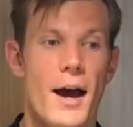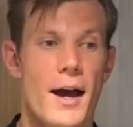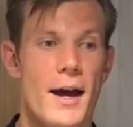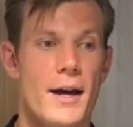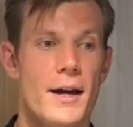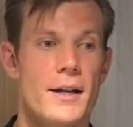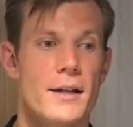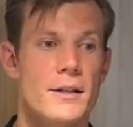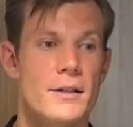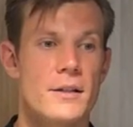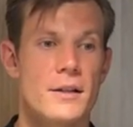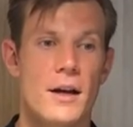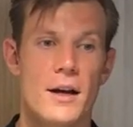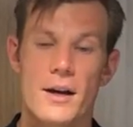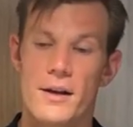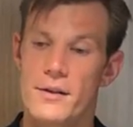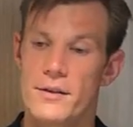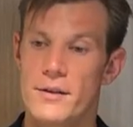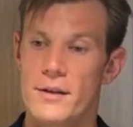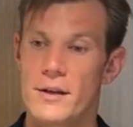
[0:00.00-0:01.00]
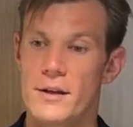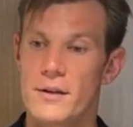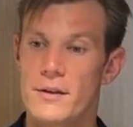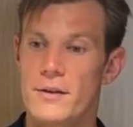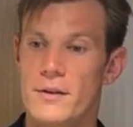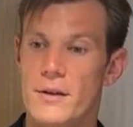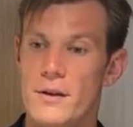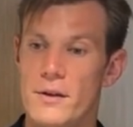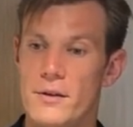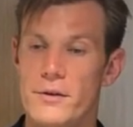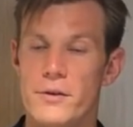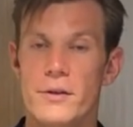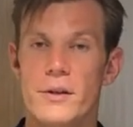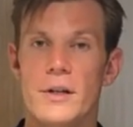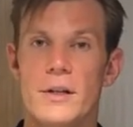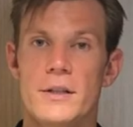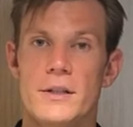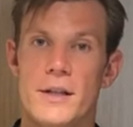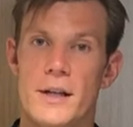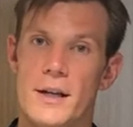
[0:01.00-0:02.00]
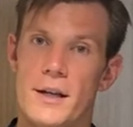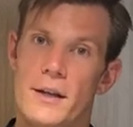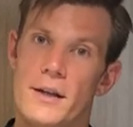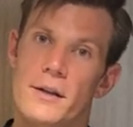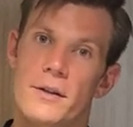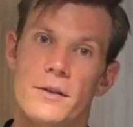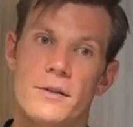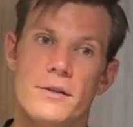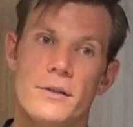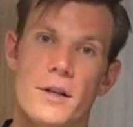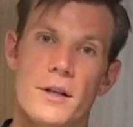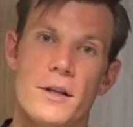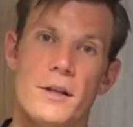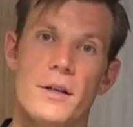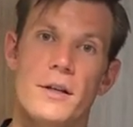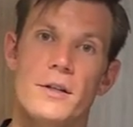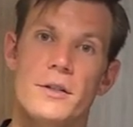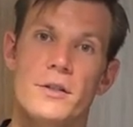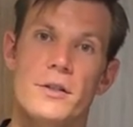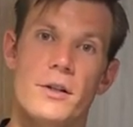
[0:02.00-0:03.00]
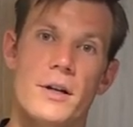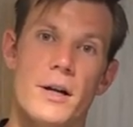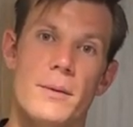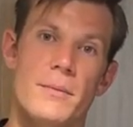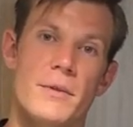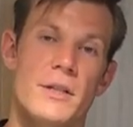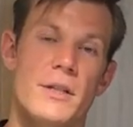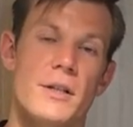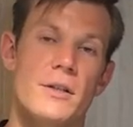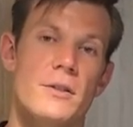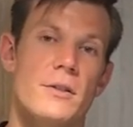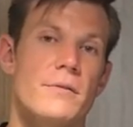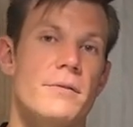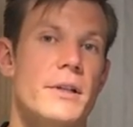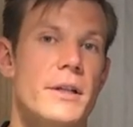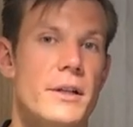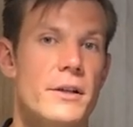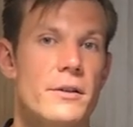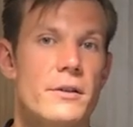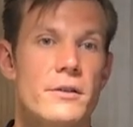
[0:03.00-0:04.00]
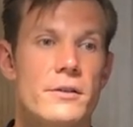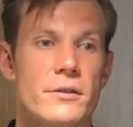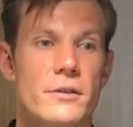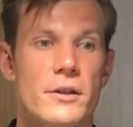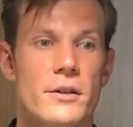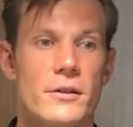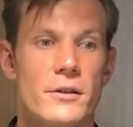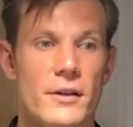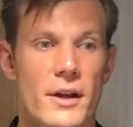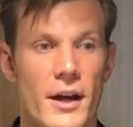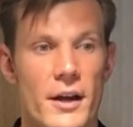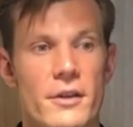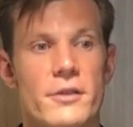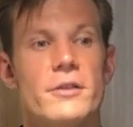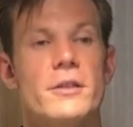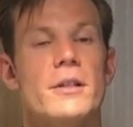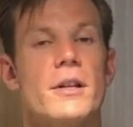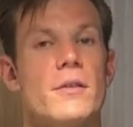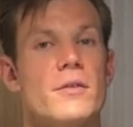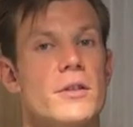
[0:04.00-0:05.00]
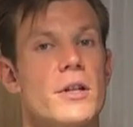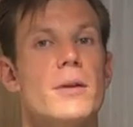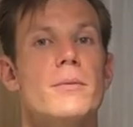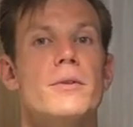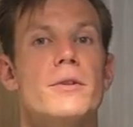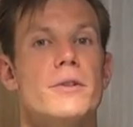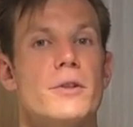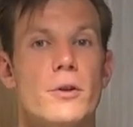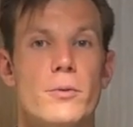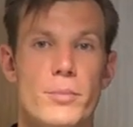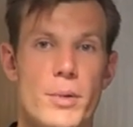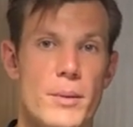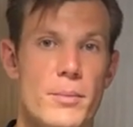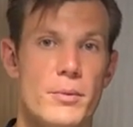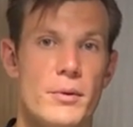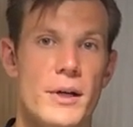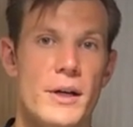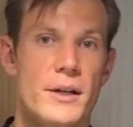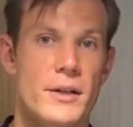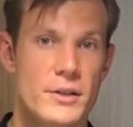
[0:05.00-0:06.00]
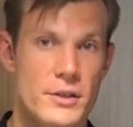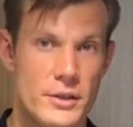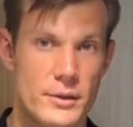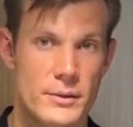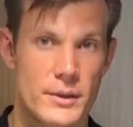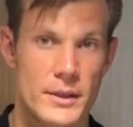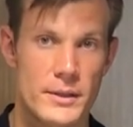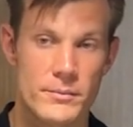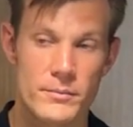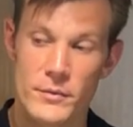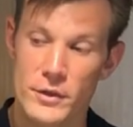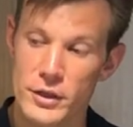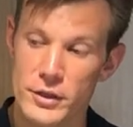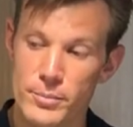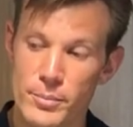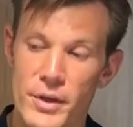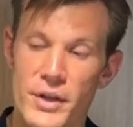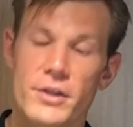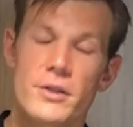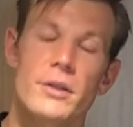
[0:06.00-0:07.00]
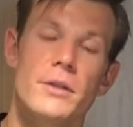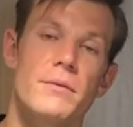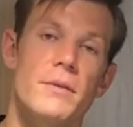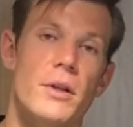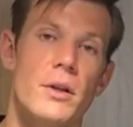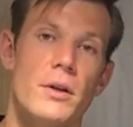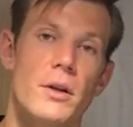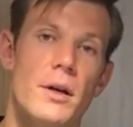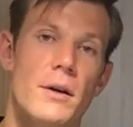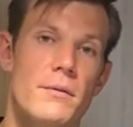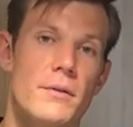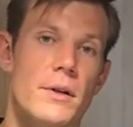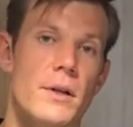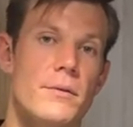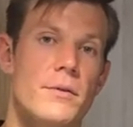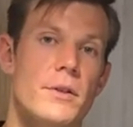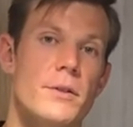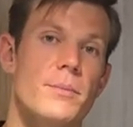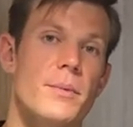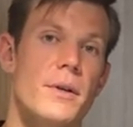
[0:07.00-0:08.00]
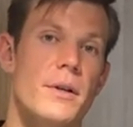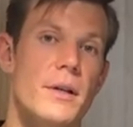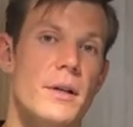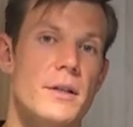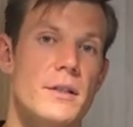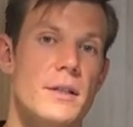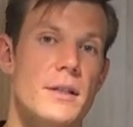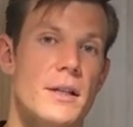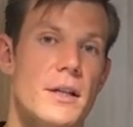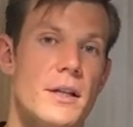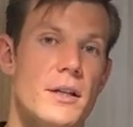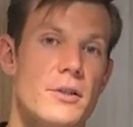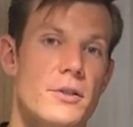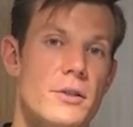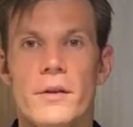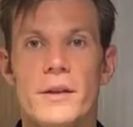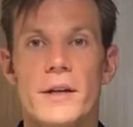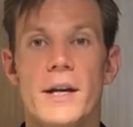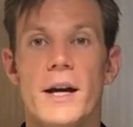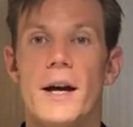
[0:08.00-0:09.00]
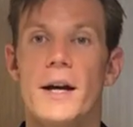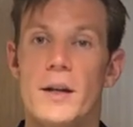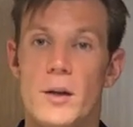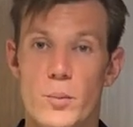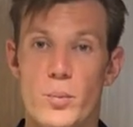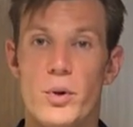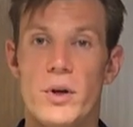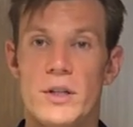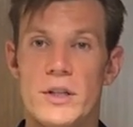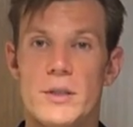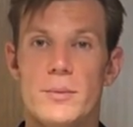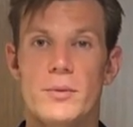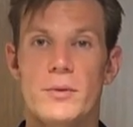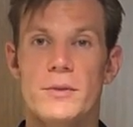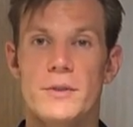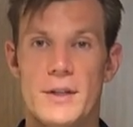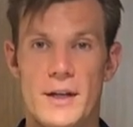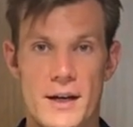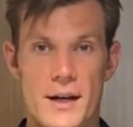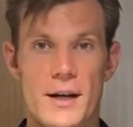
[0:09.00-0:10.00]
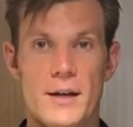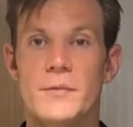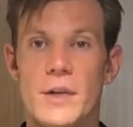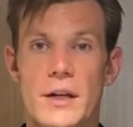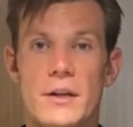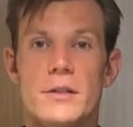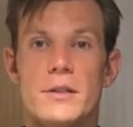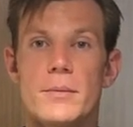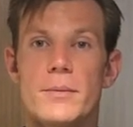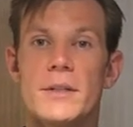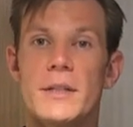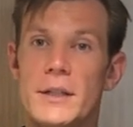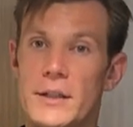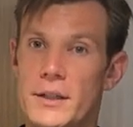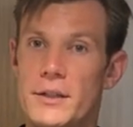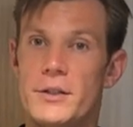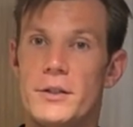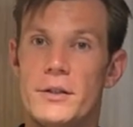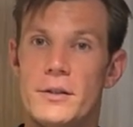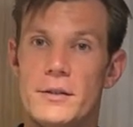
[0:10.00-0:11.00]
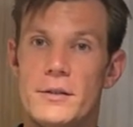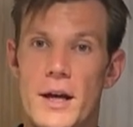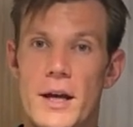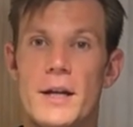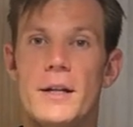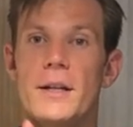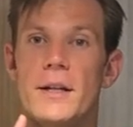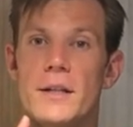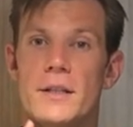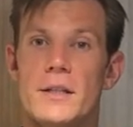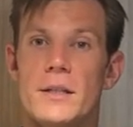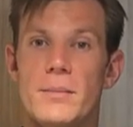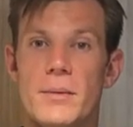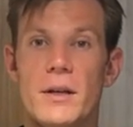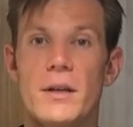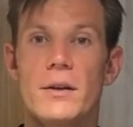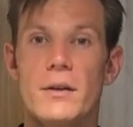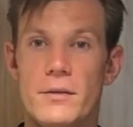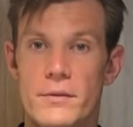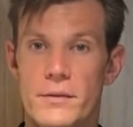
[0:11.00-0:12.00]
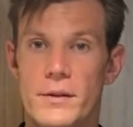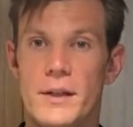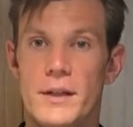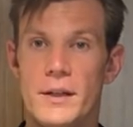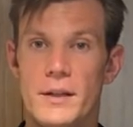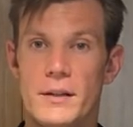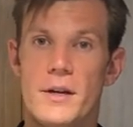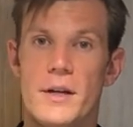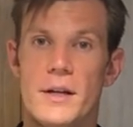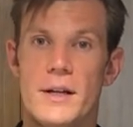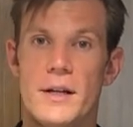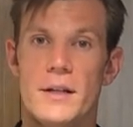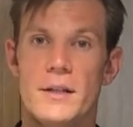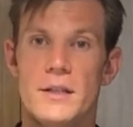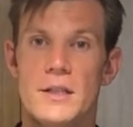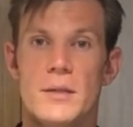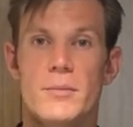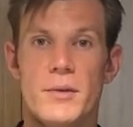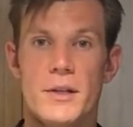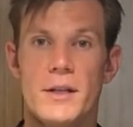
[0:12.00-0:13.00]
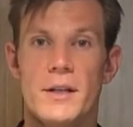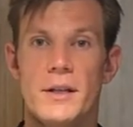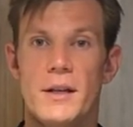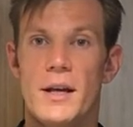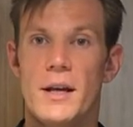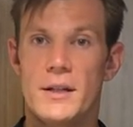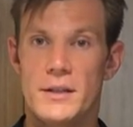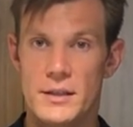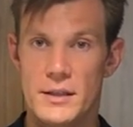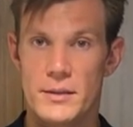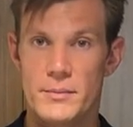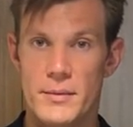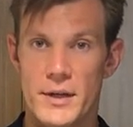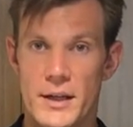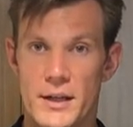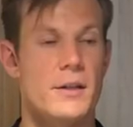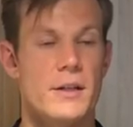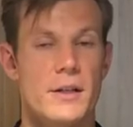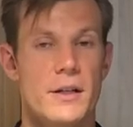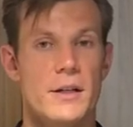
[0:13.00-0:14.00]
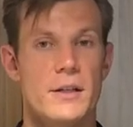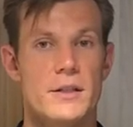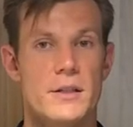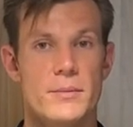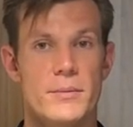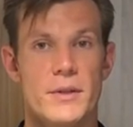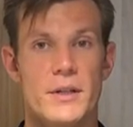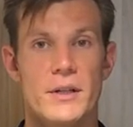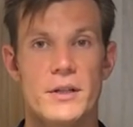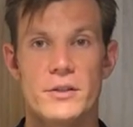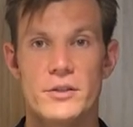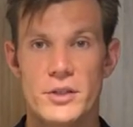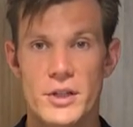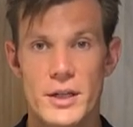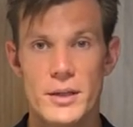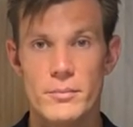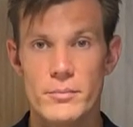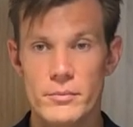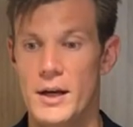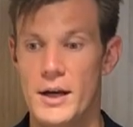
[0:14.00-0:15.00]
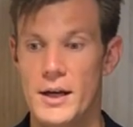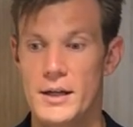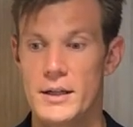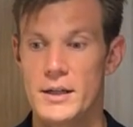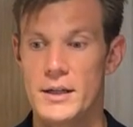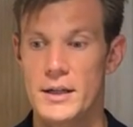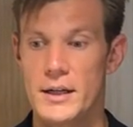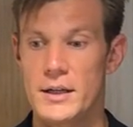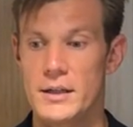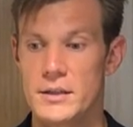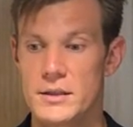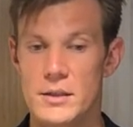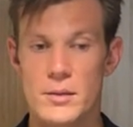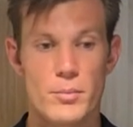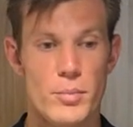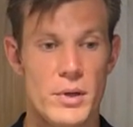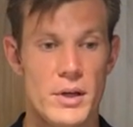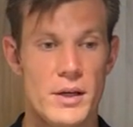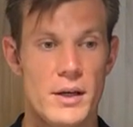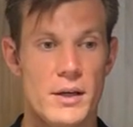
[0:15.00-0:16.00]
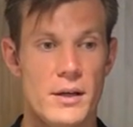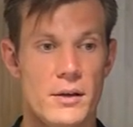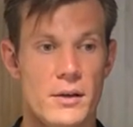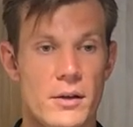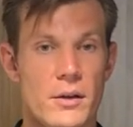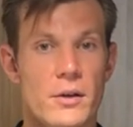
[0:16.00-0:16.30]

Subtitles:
And I think that 30 seconds in Instagram and TikTok videos are not actually enough time to show people how to do it, especially if they don't have enough experience in the kitchen. The guiding principles are, needs to be delicious. It needs to be filling. It needs to be easy to make. It needs to be cheap. And it needs to be